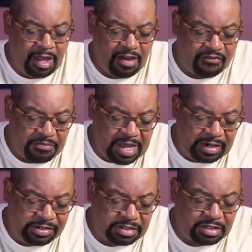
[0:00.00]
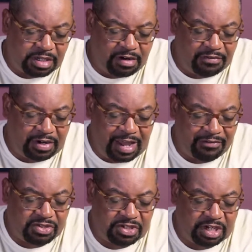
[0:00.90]
If a man is discovered
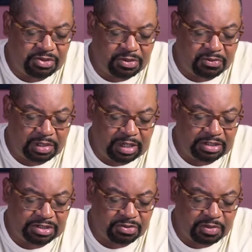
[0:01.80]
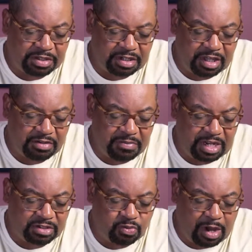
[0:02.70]
having sexual relations with another
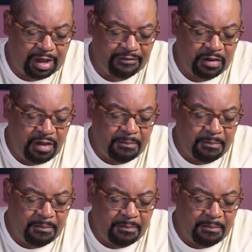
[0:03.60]
man's wife,